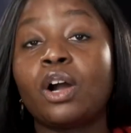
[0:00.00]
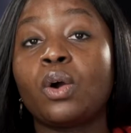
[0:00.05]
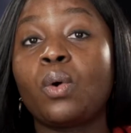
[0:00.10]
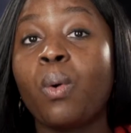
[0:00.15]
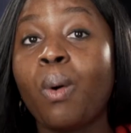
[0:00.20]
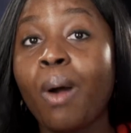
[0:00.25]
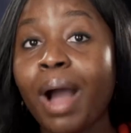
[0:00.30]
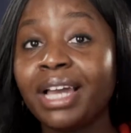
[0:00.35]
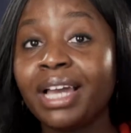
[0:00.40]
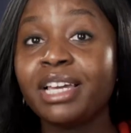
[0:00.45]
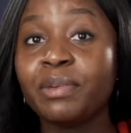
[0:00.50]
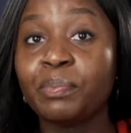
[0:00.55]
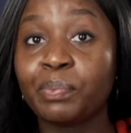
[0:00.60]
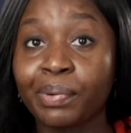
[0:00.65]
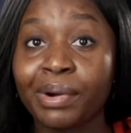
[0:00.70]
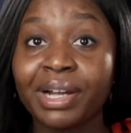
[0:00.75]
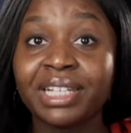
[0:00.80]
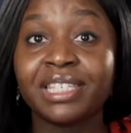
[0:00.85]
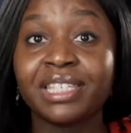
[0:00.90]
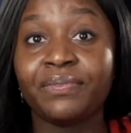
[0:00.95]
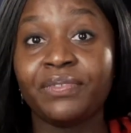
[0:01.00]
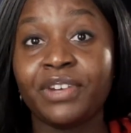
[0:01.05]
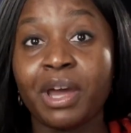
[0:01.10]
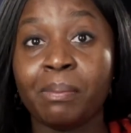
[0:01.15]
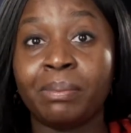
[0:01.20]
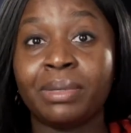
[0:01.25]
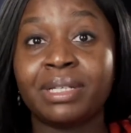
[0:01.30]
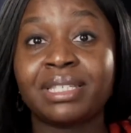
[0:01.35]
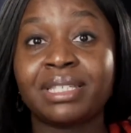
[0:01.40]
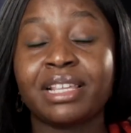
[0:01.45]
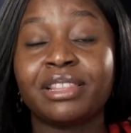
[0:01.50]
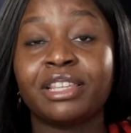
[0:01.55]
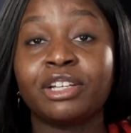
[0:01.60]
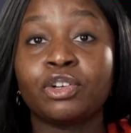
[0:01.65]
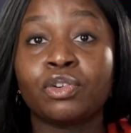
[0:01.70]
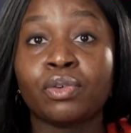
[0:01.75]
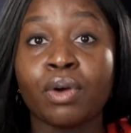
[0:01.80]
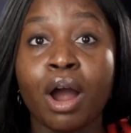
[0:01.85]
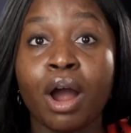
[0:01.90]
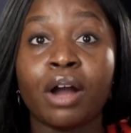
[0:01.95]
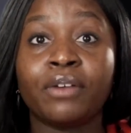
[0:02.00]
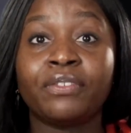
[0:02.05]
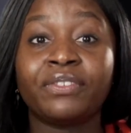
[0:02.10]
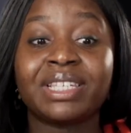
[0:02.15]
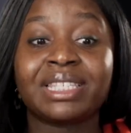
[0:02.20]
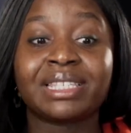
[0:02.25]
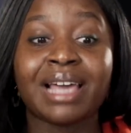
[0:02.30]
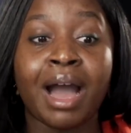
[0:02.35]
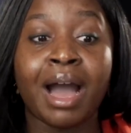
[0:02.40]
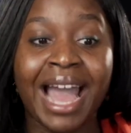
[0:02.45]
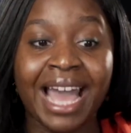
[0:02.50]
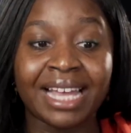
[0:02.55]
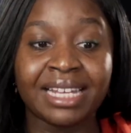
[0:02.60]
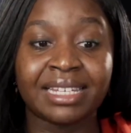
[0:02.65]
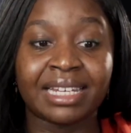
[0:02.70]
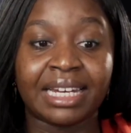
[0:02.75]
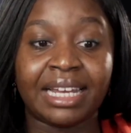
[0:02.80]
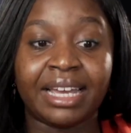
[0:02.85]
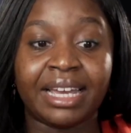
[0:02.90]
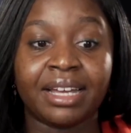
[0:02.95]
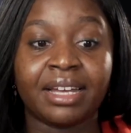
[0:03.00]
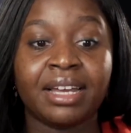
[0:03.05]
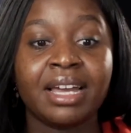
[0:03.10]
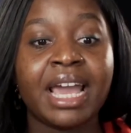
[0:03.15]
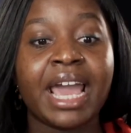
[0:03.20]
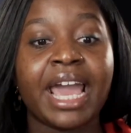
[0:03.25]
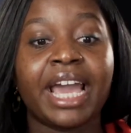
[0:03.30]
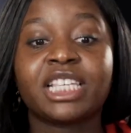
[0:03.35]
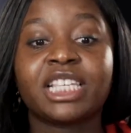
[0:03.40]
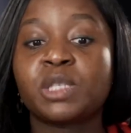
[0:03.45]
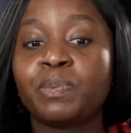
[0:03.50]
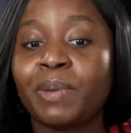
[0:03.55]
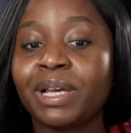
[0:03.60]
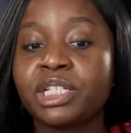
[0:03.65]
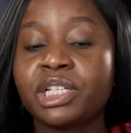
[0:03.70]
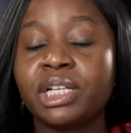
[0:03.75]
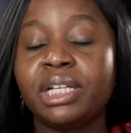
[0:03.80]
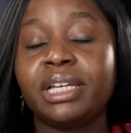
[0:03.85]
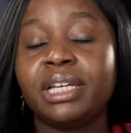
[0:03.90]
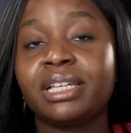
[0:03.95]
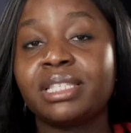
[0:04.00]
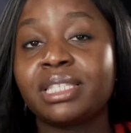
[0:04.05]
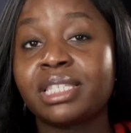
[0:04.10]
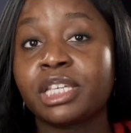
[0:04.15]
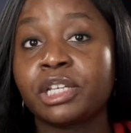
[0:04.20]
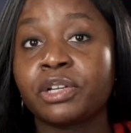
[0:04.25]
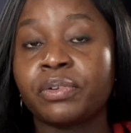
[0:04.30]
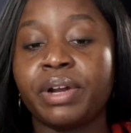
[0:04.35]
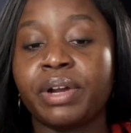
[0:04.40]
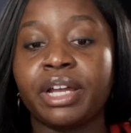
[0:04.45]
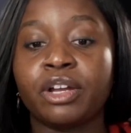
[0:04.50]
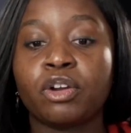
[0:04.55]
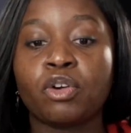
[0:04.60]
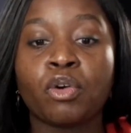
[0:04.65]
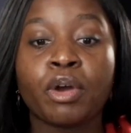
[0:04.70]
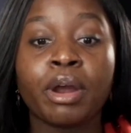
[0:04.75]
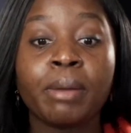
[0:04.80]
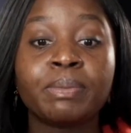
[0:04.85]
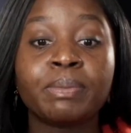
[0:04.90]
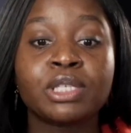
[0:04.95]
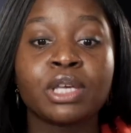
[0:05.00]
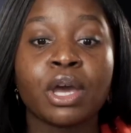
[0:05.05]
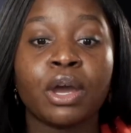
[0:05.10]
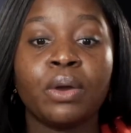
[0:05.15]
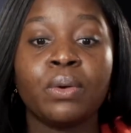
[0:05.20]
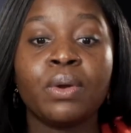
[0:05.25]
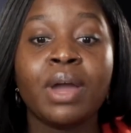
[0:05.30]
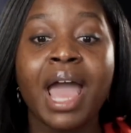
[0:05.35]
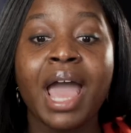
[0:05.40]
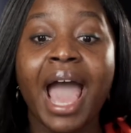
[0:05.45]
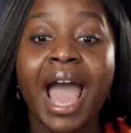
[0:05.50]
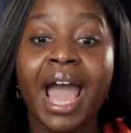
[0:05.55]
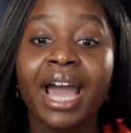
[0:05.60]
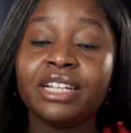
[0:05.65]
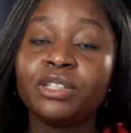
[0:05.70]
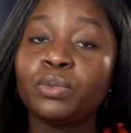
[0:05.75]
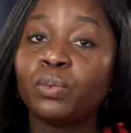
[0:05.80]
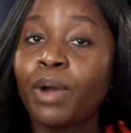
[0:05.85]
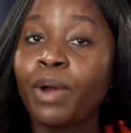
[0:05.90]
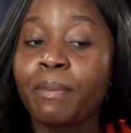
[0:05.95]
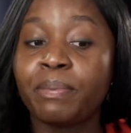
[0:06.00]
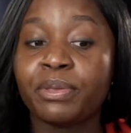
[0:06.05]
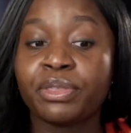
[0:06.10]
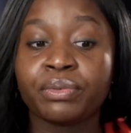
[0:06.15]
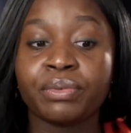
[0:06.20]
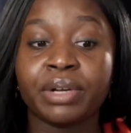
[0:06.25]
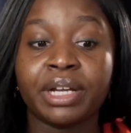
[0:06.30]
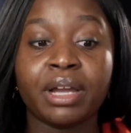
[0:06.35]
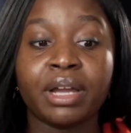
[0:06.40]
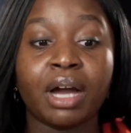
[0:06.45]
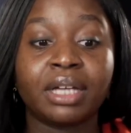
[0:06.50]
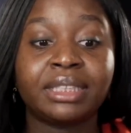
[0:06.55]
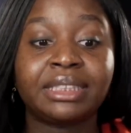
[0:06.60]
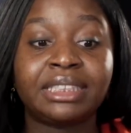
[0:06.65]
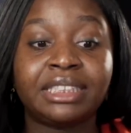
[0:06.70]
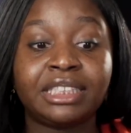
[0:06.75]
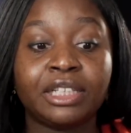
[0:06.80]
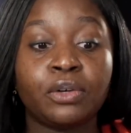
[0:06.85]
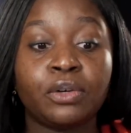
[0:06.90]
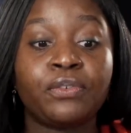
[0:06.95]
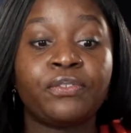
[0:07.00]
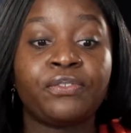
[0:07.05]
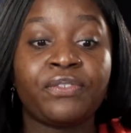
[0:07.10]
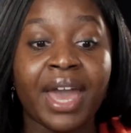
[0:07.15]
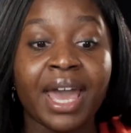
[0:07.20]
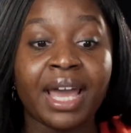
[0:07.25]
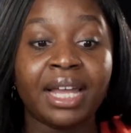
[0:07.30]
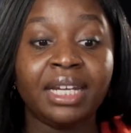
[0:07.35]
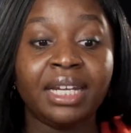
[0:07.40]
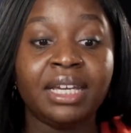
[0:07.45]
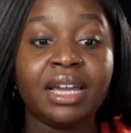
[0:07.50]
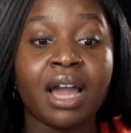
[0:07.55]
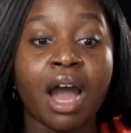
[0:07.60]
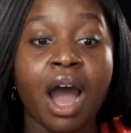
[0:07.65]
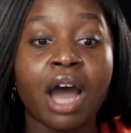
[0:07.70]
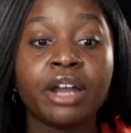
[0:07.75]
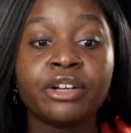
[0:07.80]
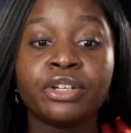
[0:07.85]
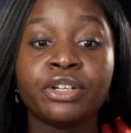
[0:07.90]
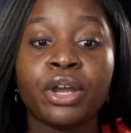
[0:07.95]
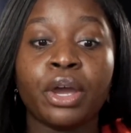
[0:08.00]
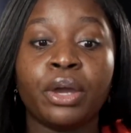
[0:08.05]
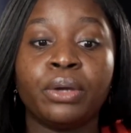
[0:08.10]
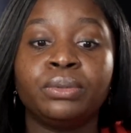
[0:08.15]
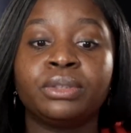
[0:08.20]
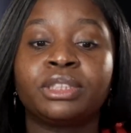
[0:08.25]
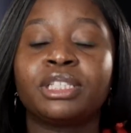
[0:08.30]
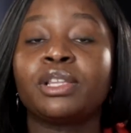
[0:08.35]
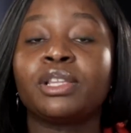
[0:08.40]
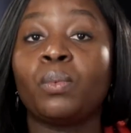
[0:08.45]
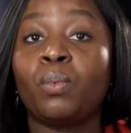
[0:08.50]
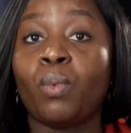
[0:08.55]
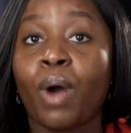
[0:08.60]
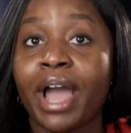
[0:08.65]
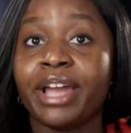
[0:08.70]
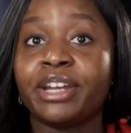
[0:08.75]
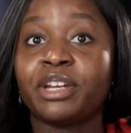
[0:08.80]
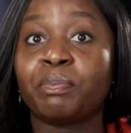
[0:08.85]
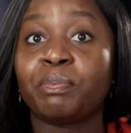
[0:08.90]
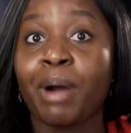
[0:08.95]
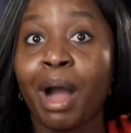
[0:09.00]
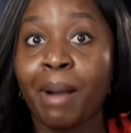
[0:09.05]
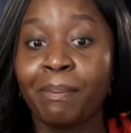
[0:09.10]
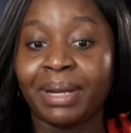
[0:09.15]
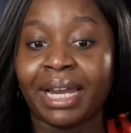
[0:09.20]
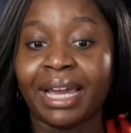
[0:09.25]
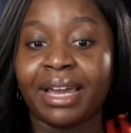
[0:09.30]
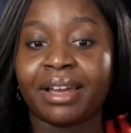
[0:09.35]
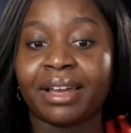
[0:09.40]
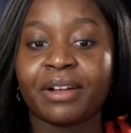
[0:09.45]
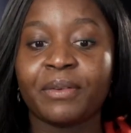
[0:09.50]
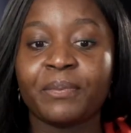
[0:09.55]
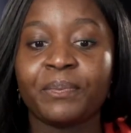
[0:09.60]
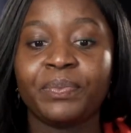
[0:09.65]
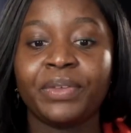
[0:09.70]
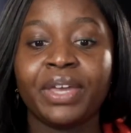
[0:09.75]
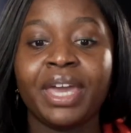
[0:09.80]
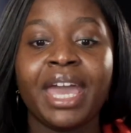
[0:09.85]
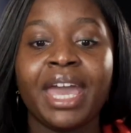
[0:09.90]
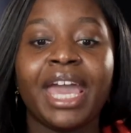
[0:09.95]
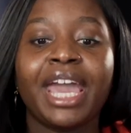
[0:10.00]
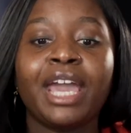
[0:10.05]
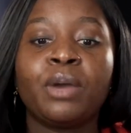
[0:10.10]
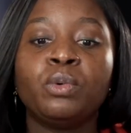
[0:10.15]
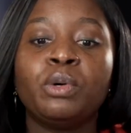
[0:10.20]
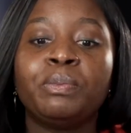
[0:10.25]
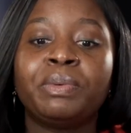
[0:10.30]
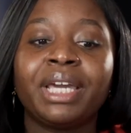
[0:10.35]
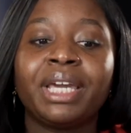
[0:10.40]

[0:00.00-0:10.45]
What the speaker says: quite impressive numbers that the Graph is handling, especially considering crypto and Web3 are still fairly unknown to the wider public. It will be